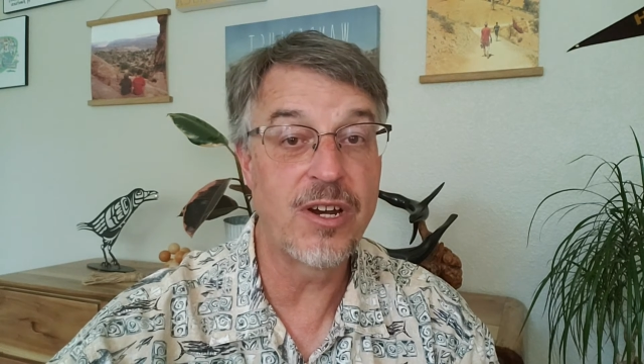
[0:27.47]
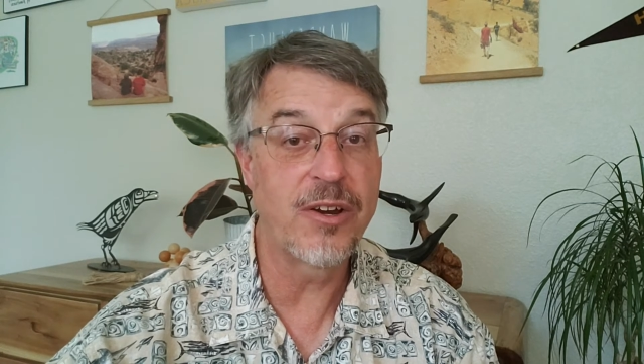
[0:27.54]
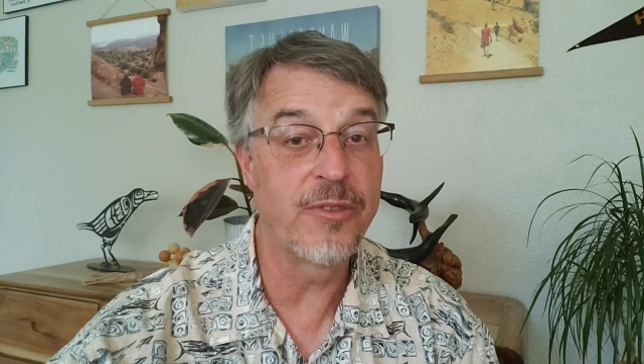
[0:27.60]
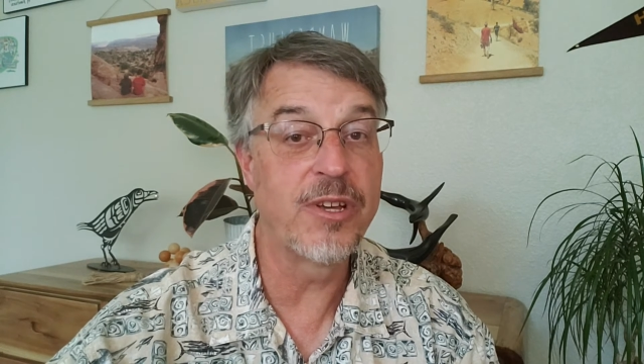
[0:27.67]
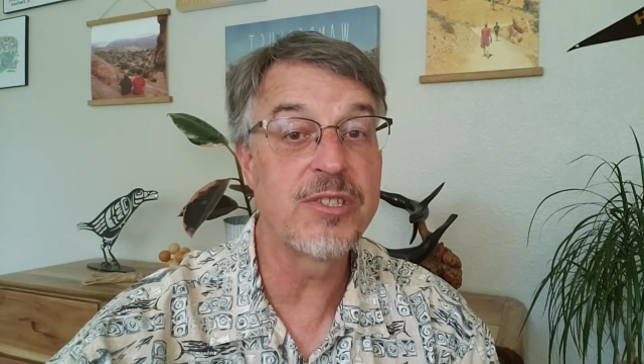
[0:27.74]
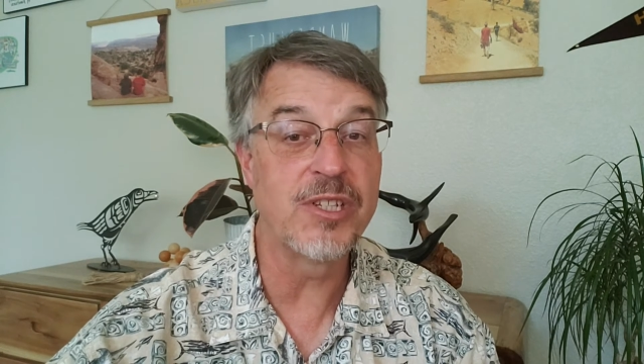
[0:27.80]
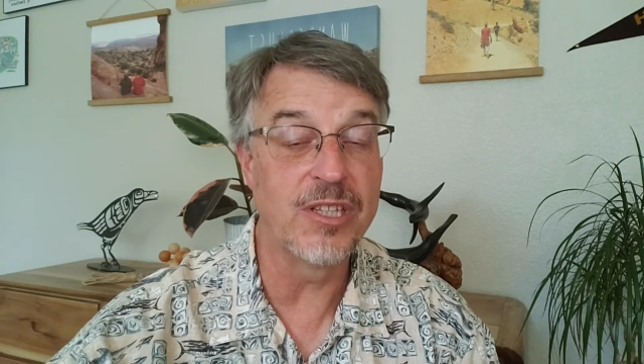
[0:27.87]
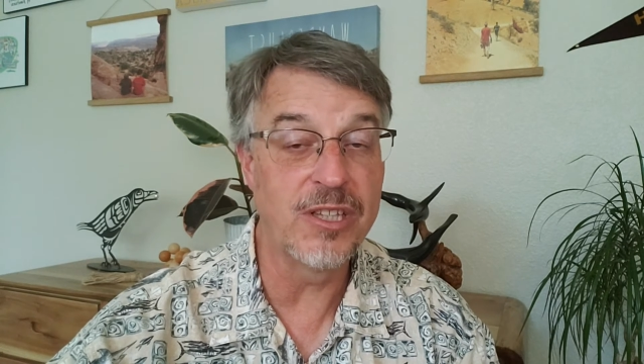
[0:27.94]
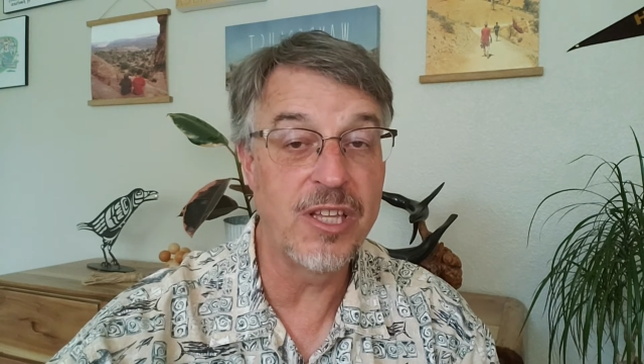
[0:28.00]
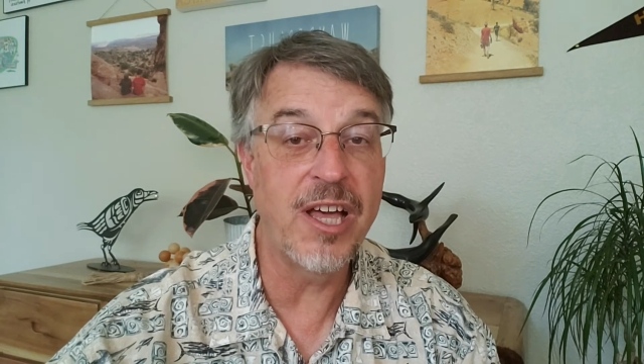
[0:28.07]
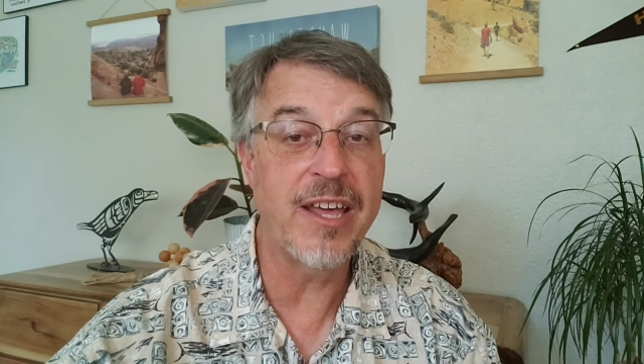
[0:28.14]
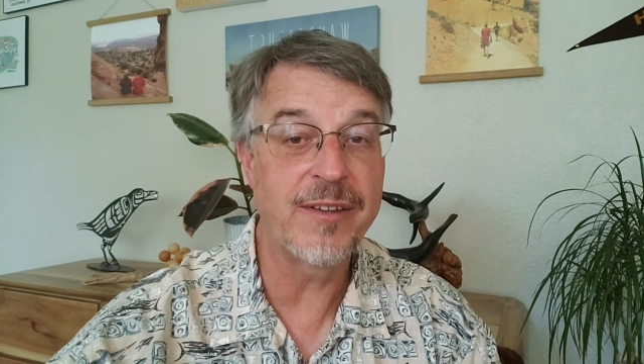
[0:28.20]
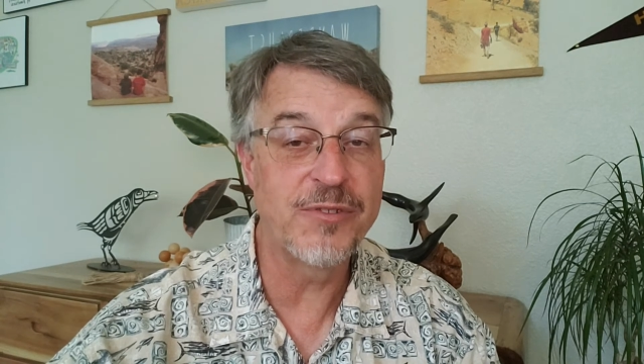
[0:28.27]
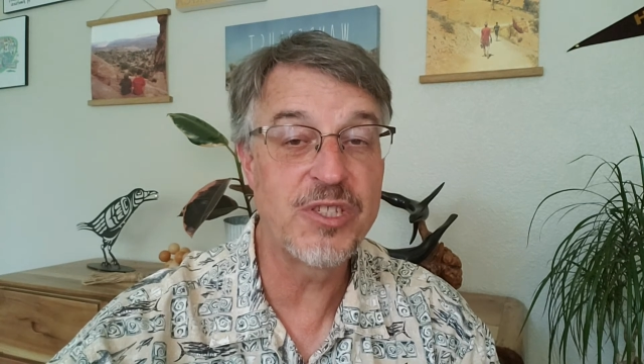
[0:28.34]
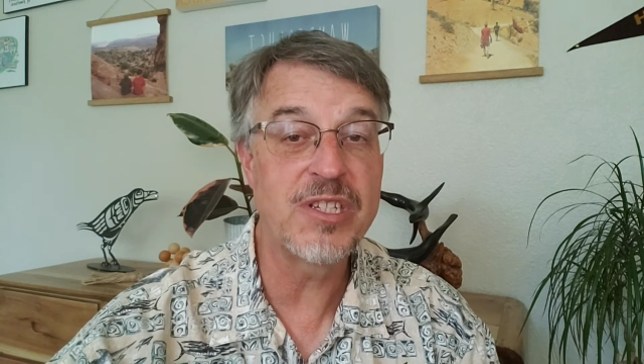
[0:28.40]
There's a lot
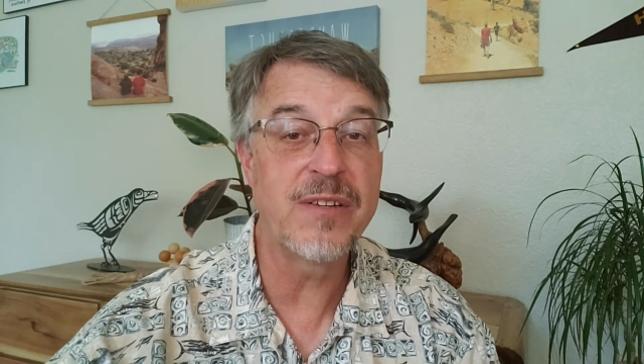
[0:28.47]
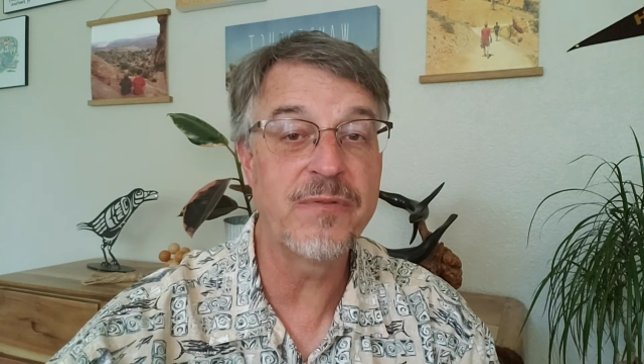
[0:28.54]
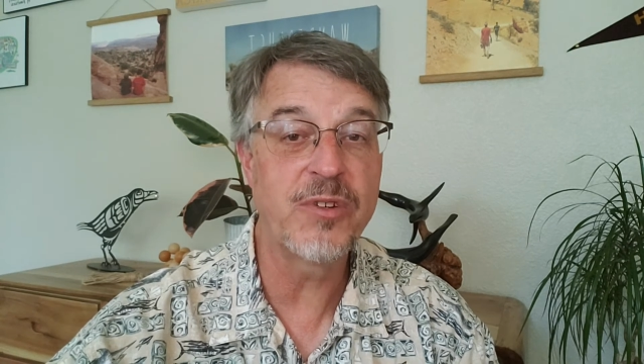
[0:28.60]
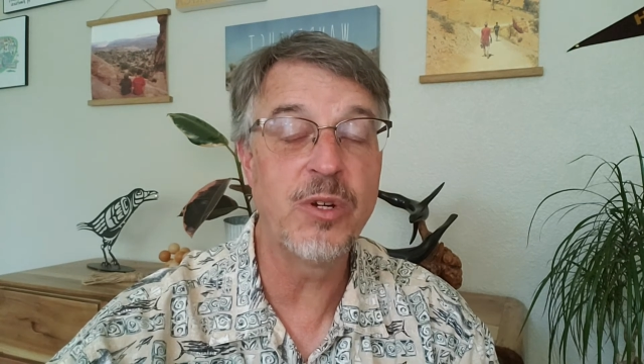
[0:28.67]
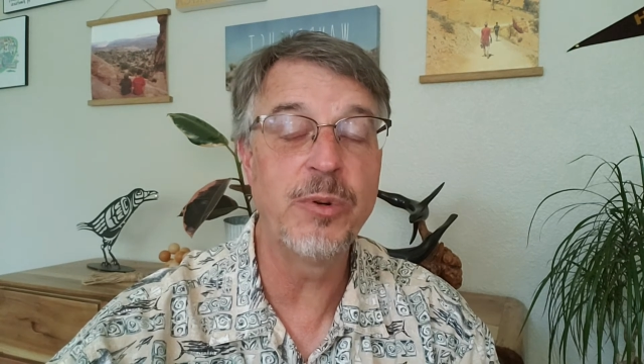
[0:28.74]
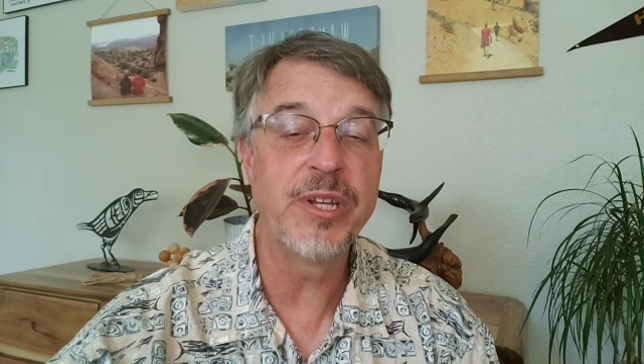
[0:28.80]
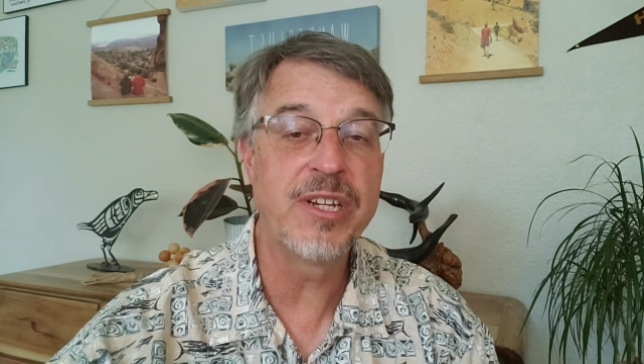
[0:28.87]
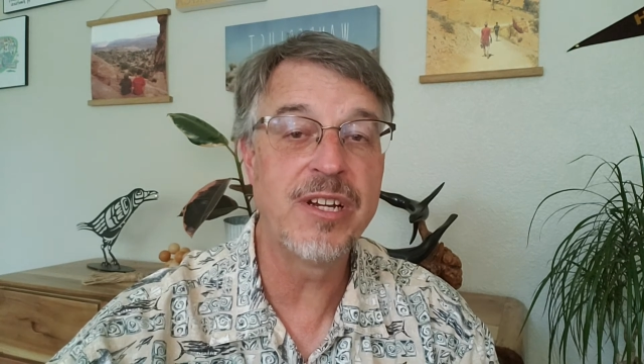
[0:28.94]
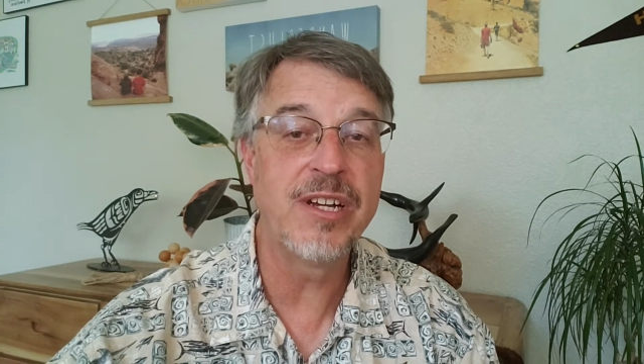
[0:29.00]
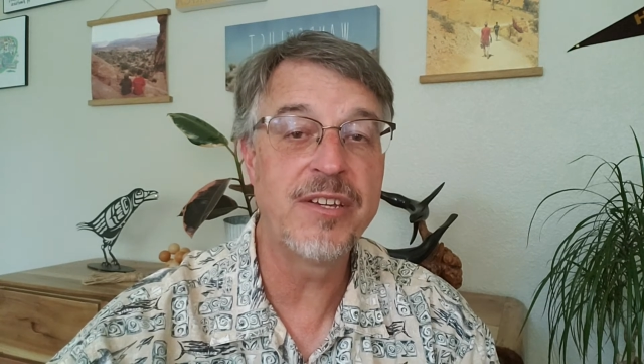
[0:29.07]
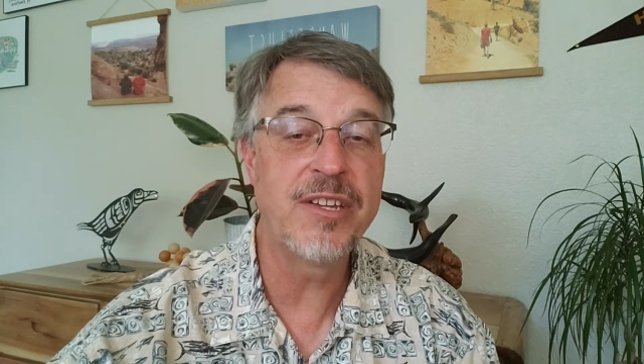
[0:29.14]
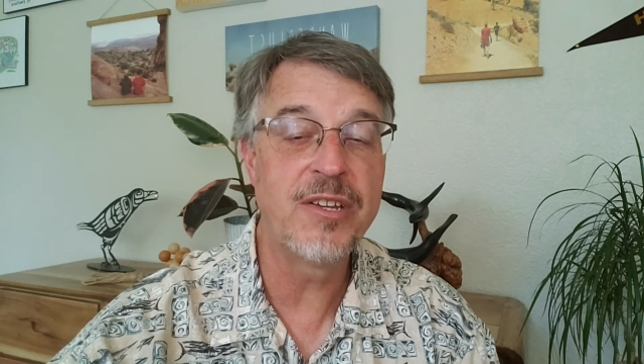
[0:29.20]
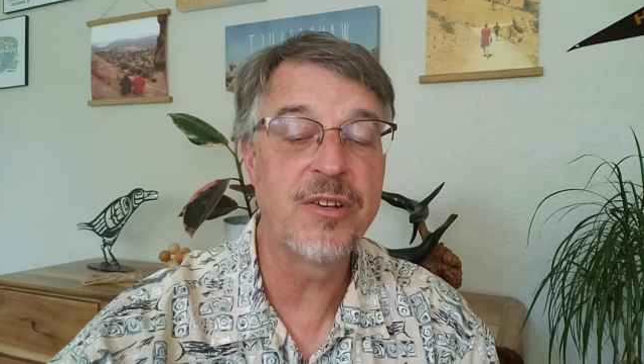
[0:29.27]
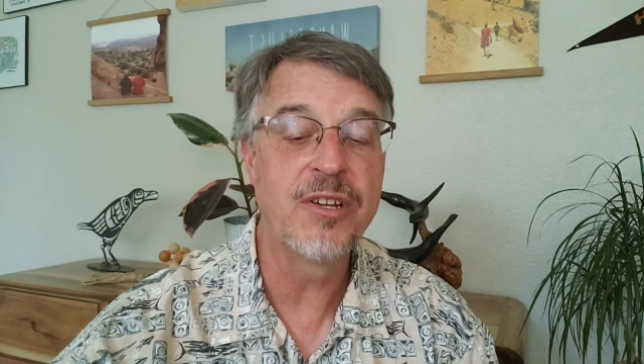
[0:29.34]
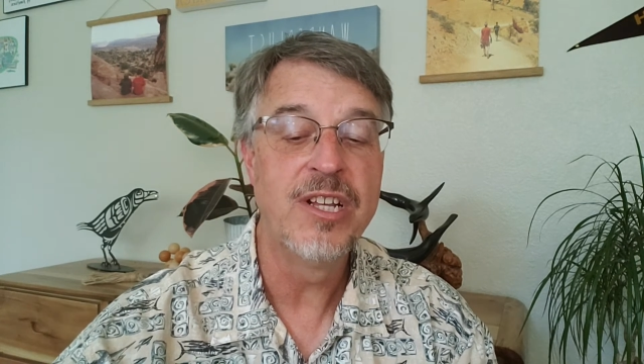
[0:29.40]
of stuff going on
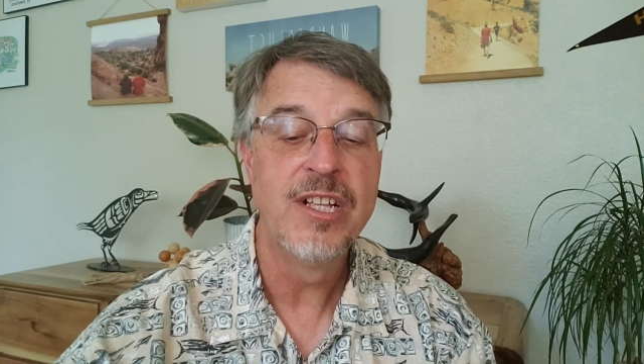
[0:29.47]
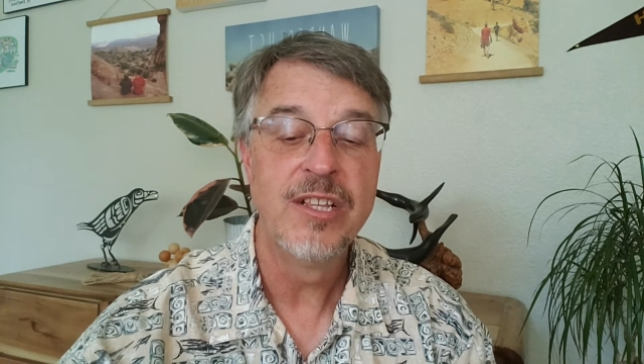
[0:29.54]
here,